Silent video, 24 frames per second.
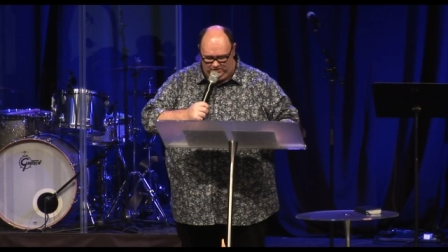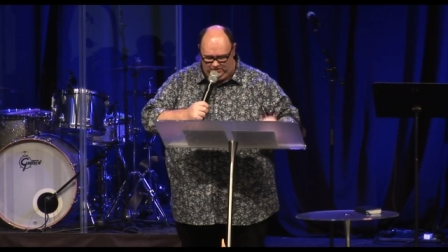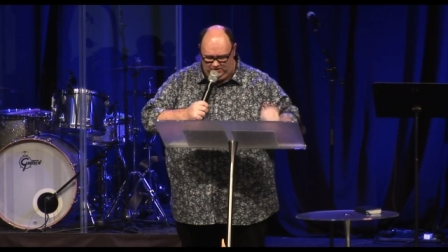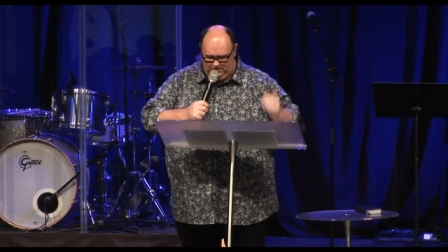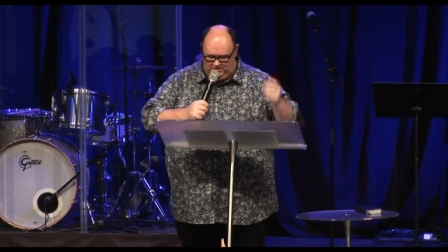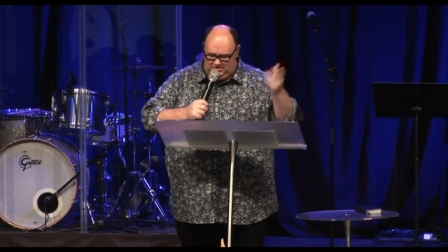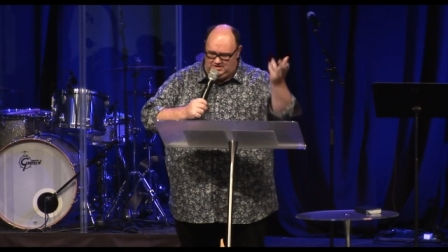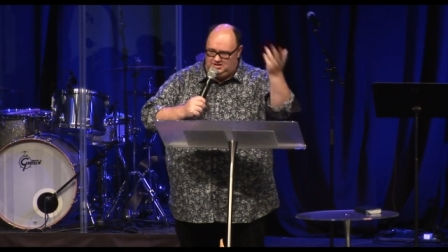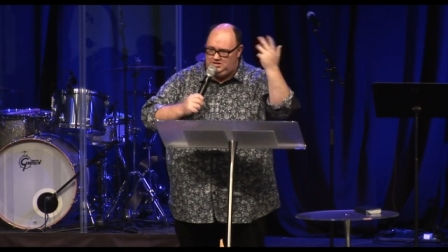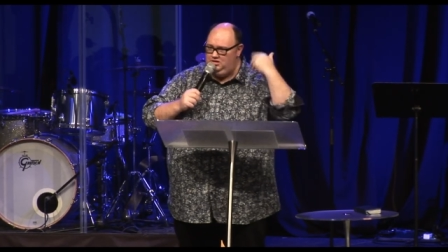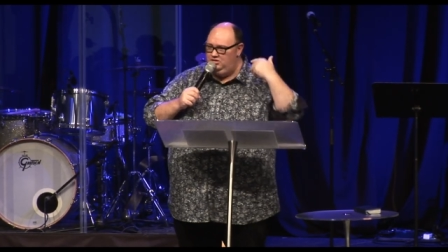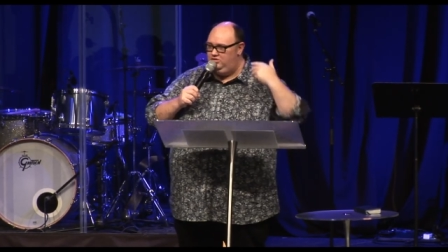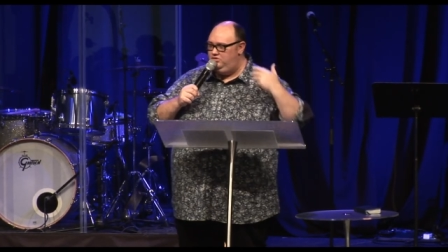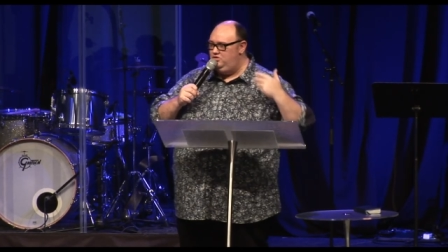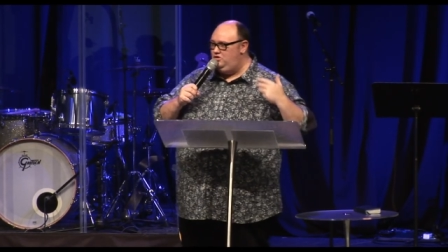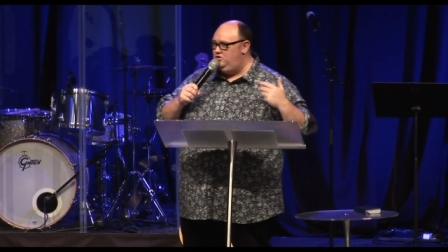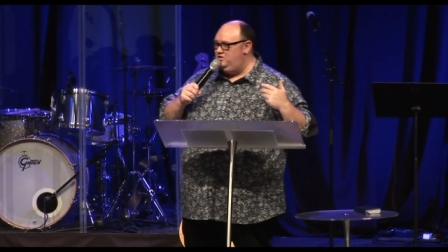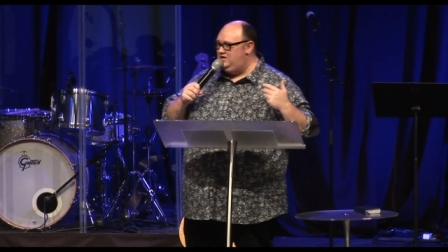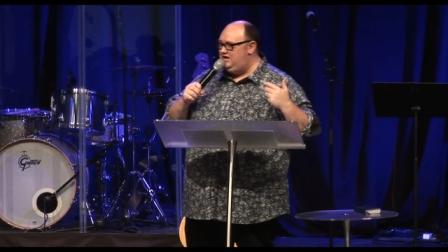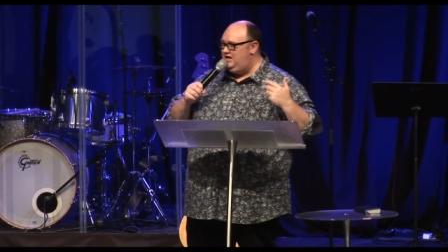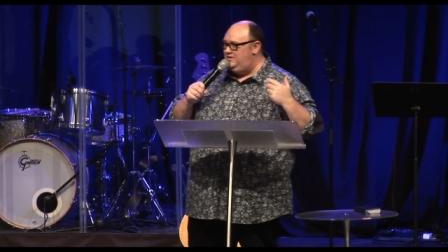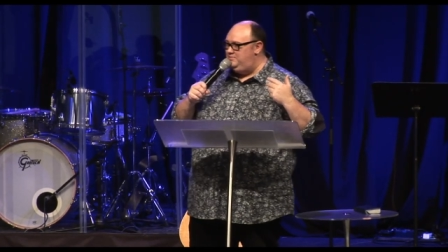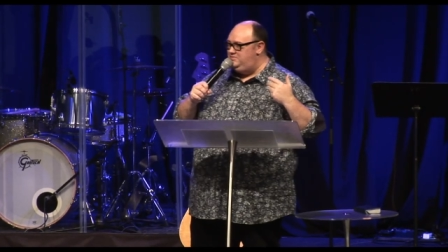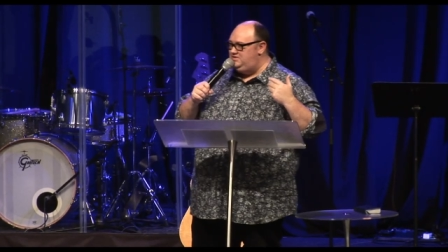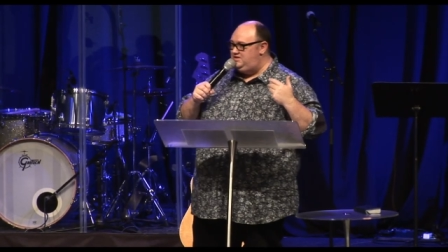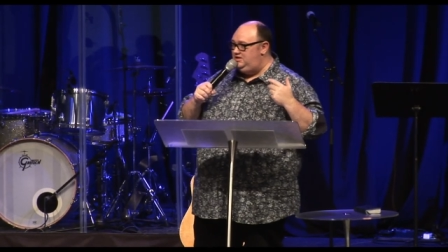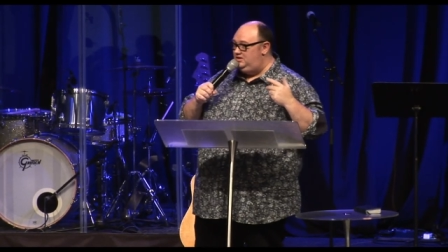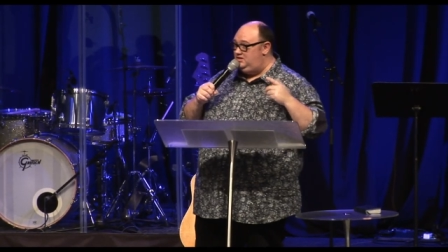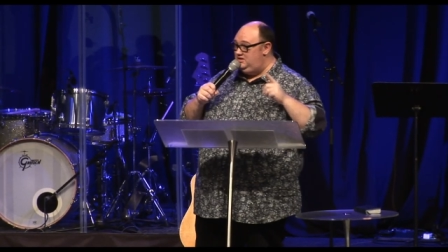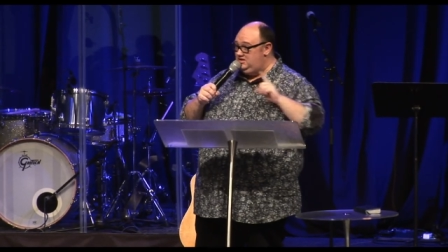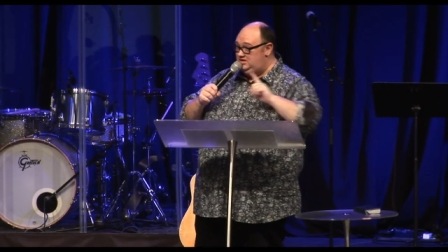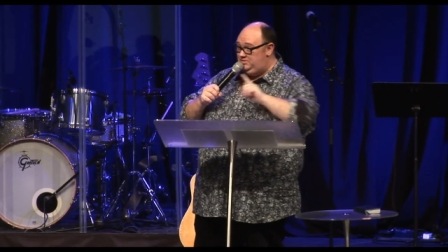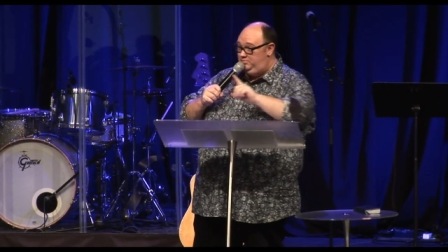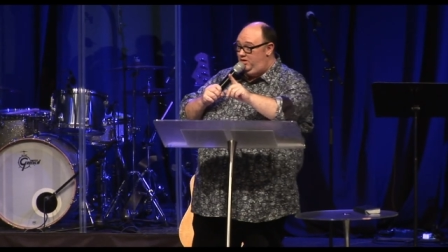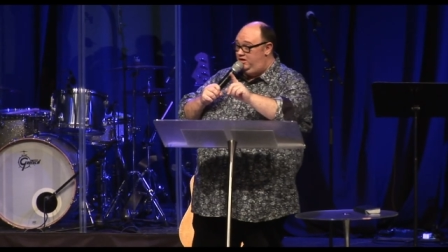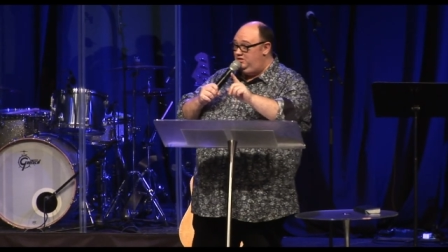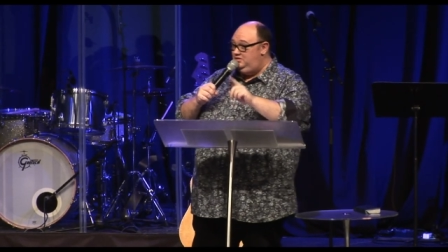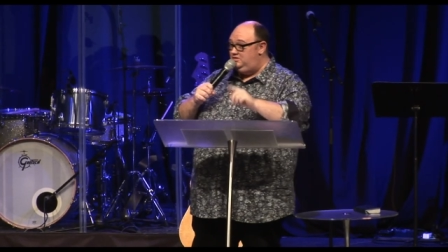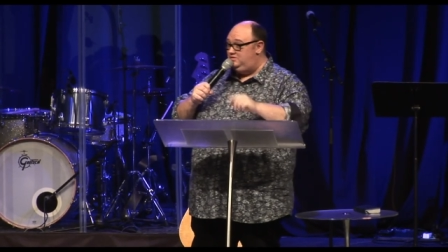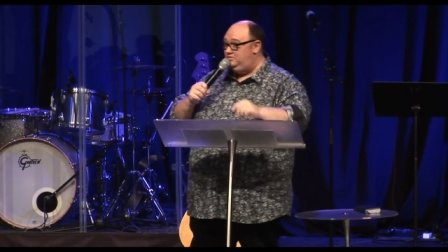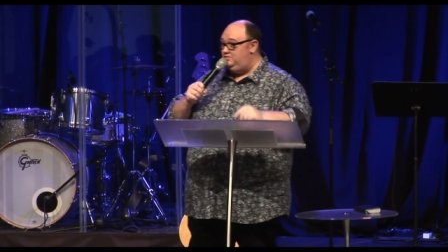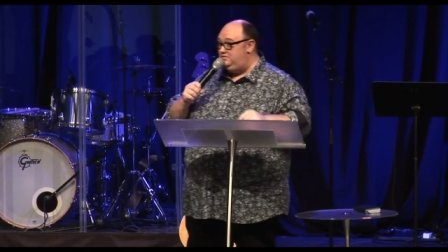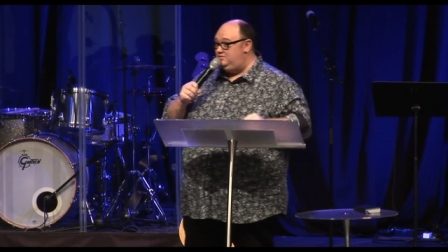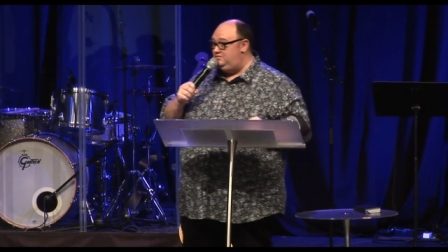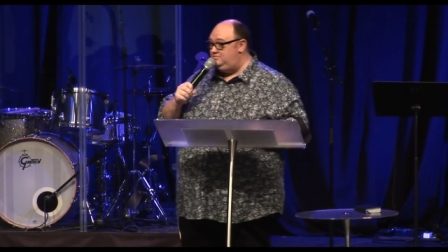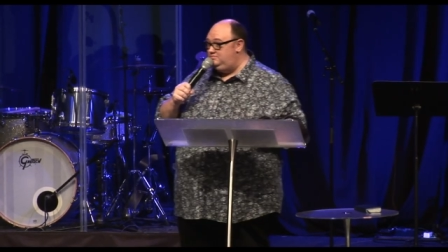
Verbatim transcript: And this little thought comes in. I spoke to it